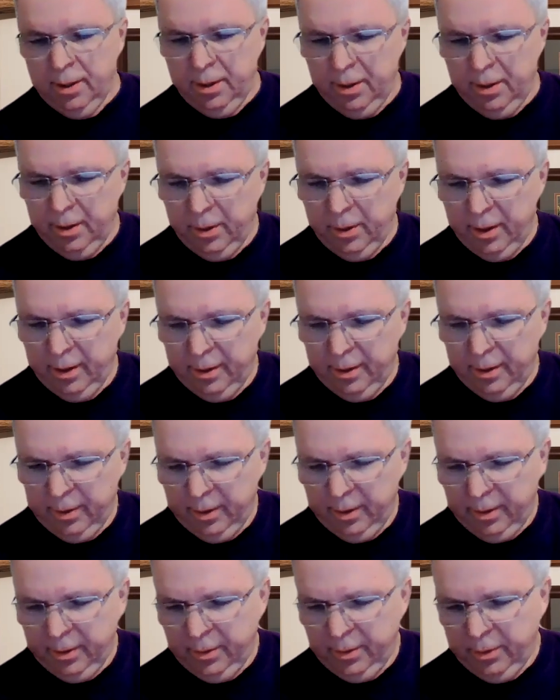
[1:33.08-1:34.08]

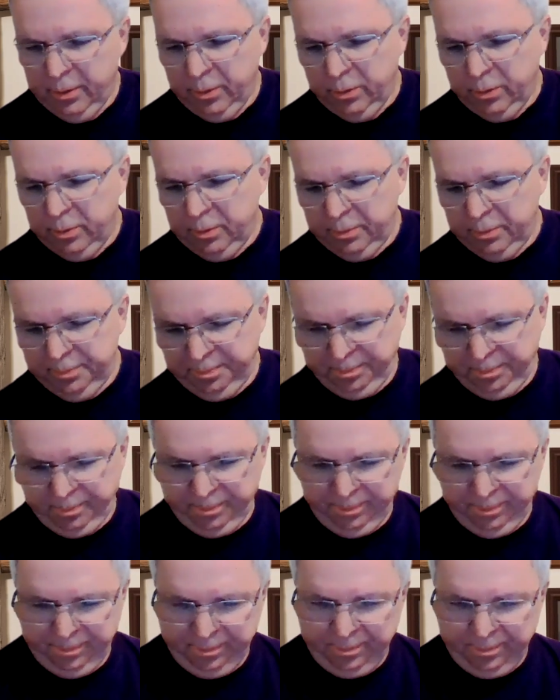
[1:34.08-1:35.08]

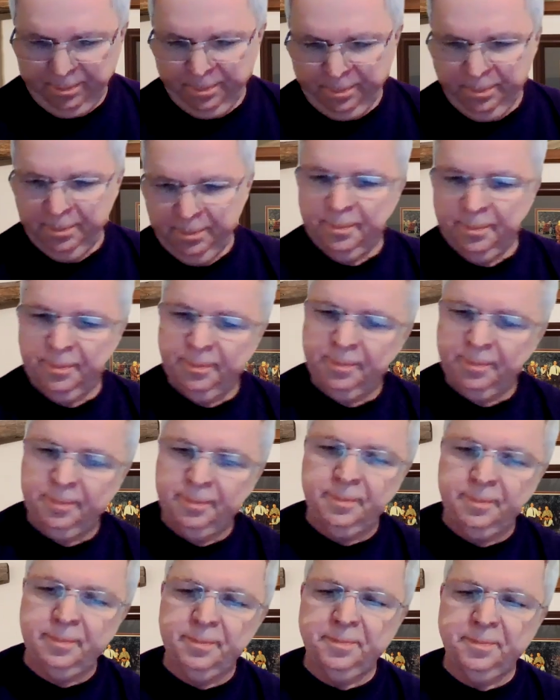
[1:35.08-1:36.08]

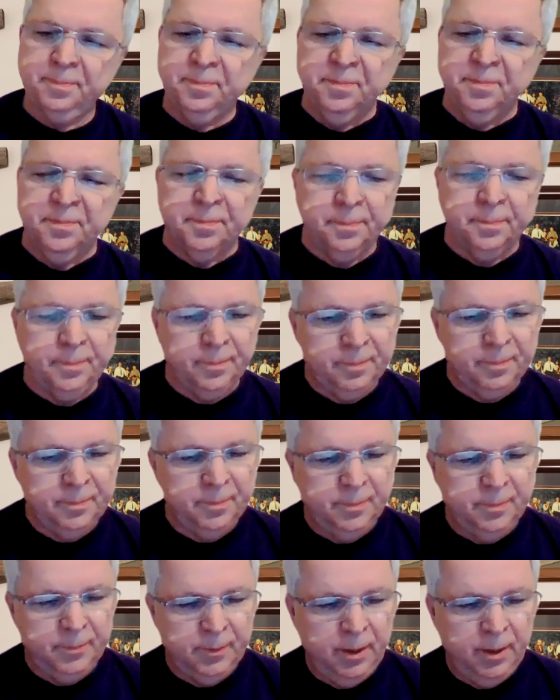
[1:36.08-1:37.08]

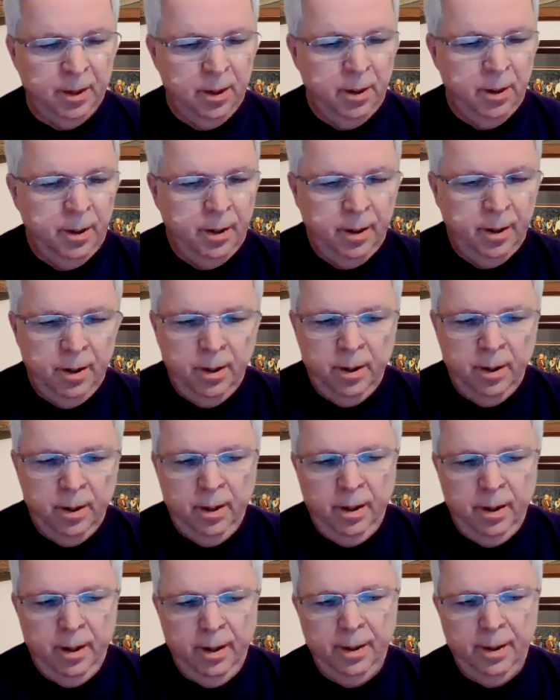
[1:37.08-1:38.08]

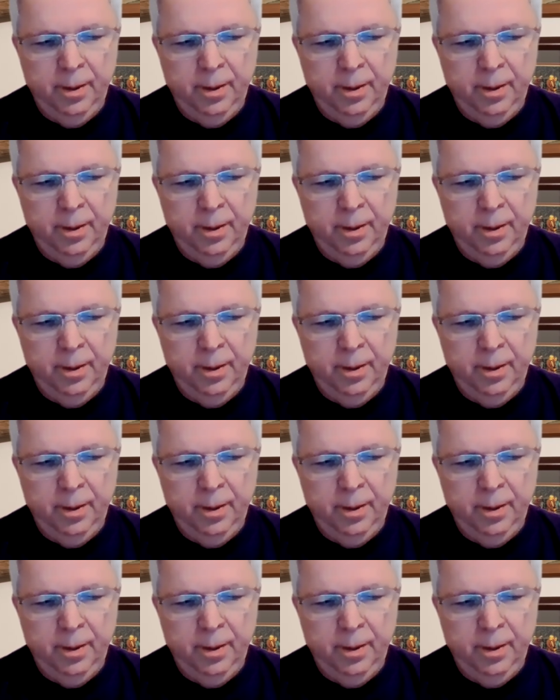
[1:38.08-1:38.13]
Nothing is said.